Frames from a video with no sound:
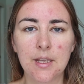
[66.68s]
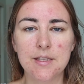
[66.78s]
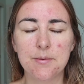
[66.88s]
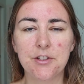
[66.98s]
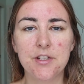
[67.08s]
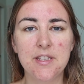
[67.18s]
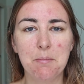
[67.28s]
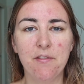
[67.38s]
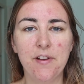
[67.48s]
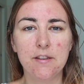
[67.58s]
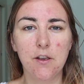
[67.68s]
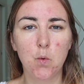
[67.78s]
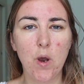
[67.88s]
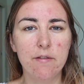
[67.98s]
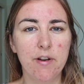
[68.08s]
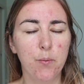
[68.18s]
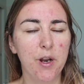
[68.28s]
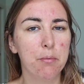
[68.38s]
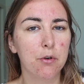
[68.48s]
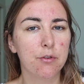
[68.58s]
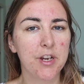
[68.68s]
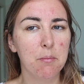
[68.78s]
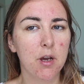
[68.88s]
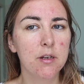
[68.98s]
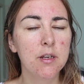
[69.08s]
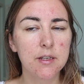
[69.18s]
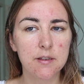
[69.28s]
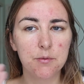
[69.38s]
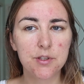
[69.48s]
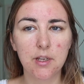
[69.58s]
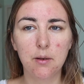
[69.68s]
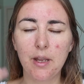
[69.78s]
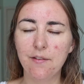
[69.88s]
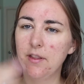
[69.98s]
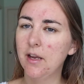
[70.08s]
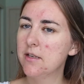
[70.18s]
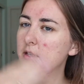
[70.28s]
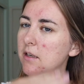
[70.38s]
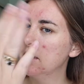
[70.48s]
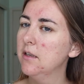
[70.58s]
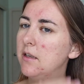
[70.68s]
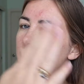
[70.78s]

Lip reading: So as you can see, my face goes quite red when I put cream on, so I'm just going to wait for that to